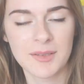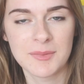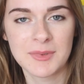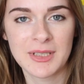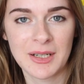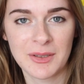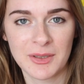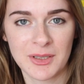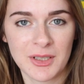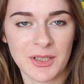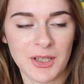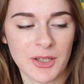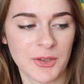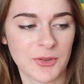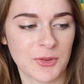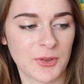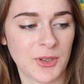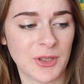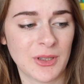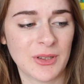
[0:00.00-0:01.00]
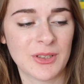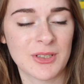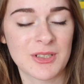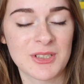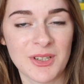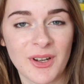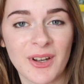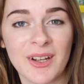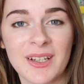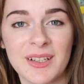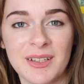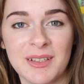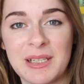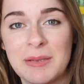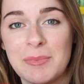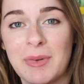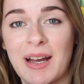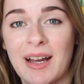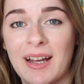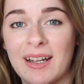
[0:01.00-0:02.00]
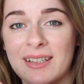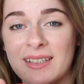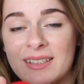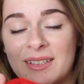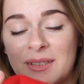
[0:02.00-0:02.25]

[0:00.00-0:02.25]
am now going to go through the giant goodie bag